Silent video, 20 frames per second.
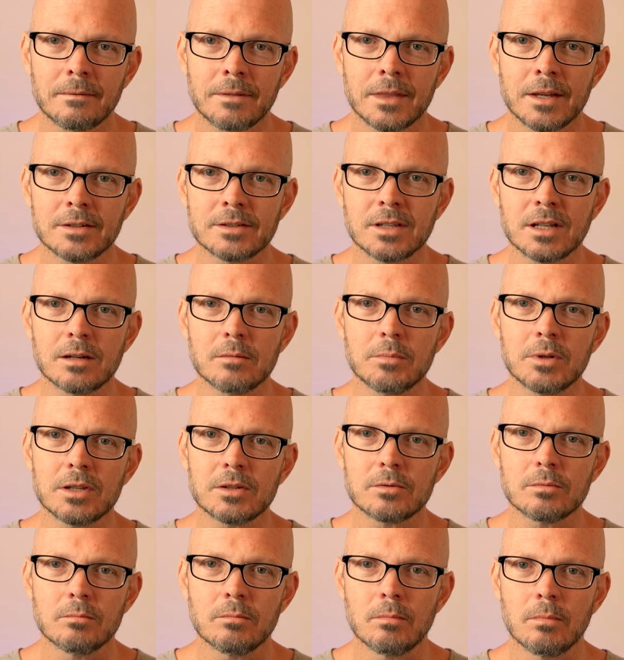there's going to be
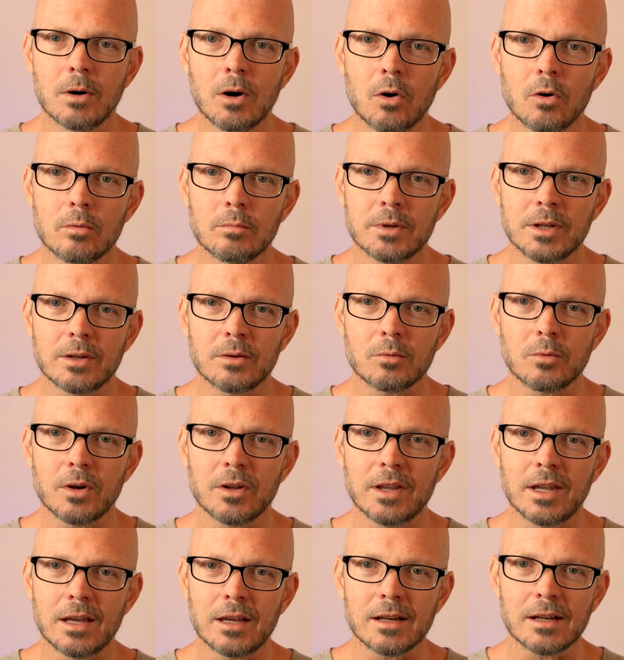this moment where
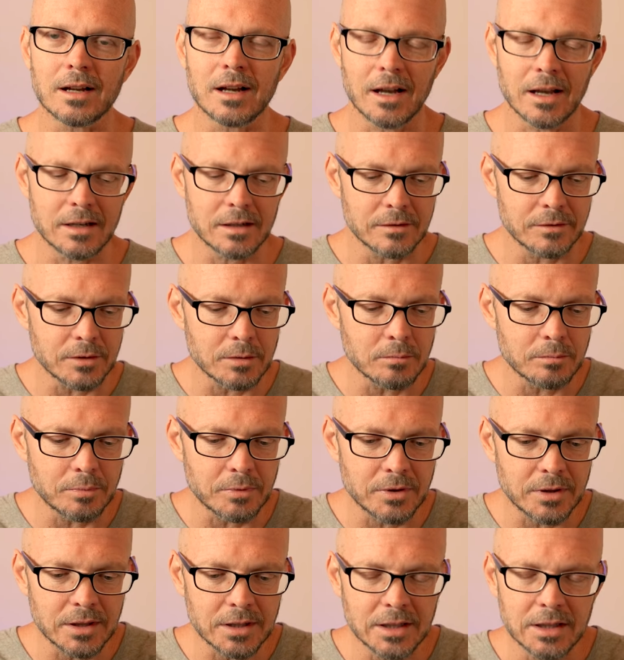they kind of
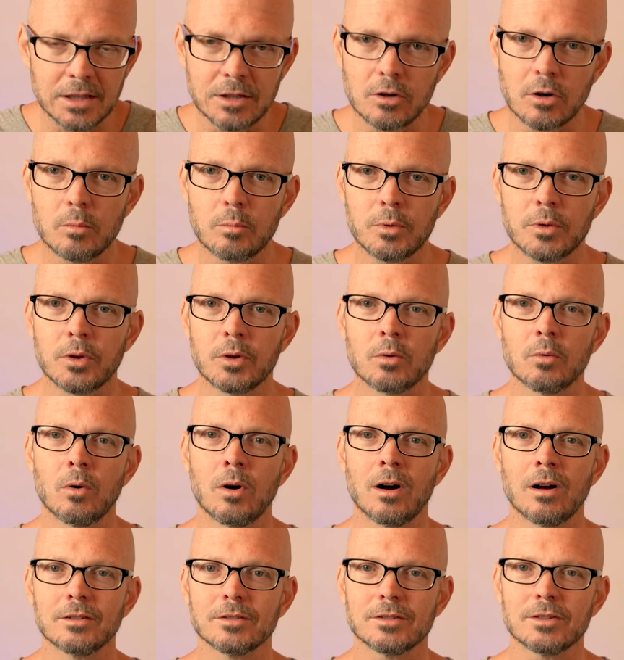completely open their
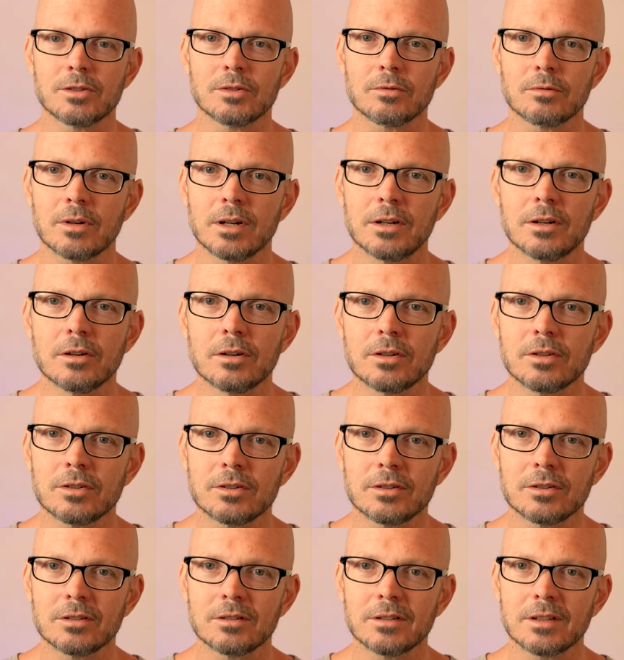walls and surrender to
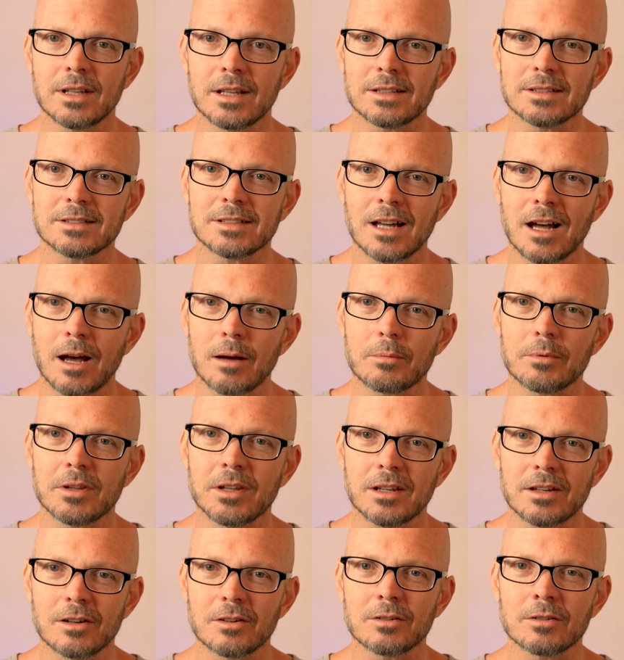you, and they stop and
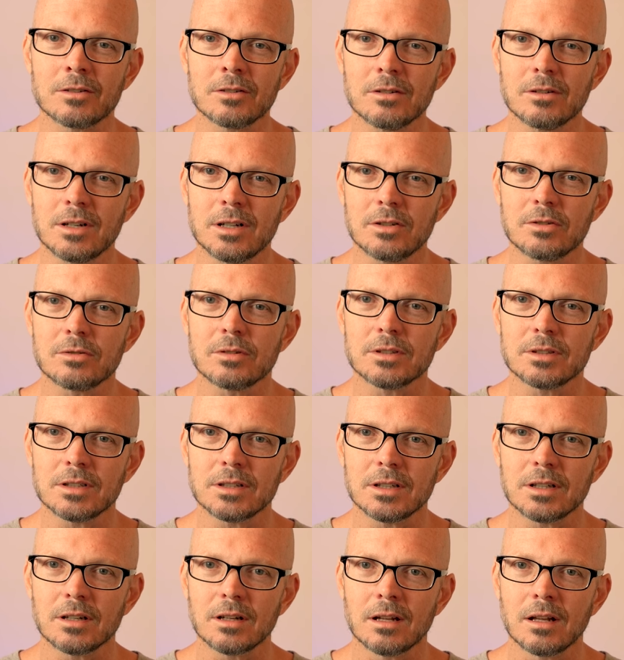they go, You're
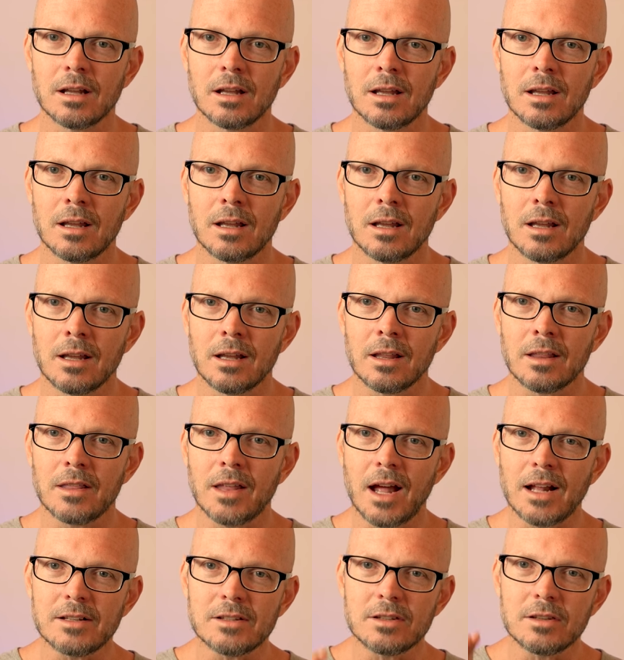interesting.
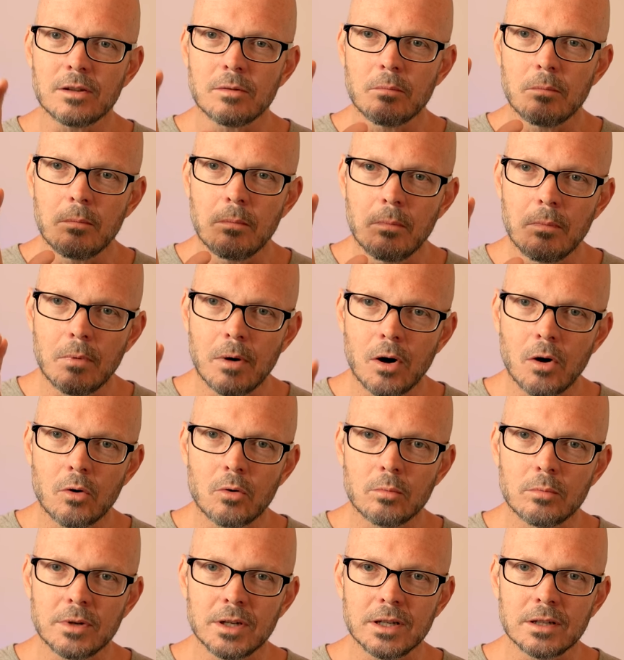That's the
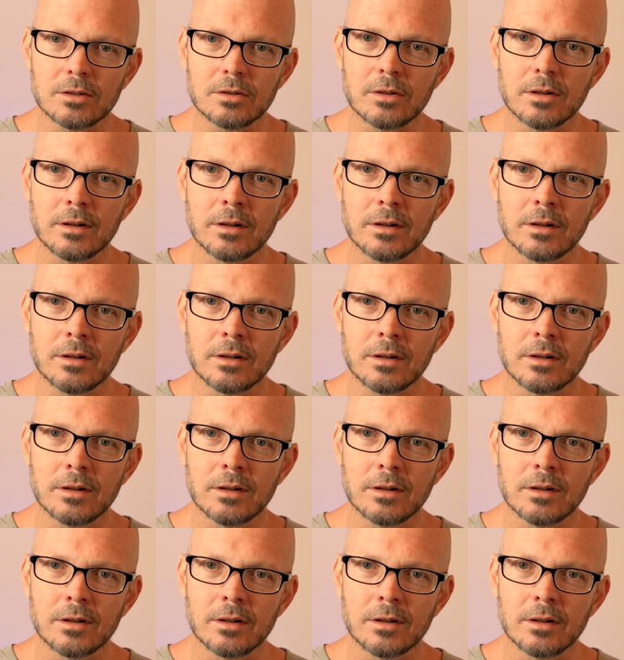moment,